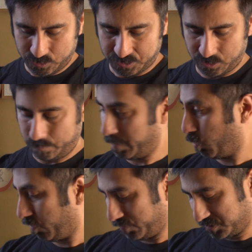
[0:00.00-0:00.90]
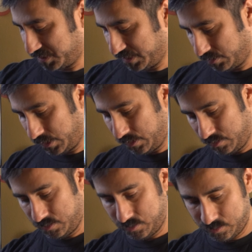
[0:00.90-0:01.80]
There's a little bit more versatility.
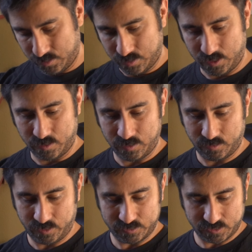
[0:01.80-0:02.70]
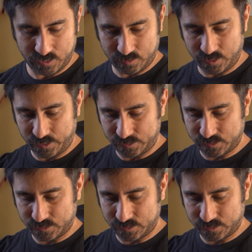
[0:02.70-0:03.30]
And then let's get these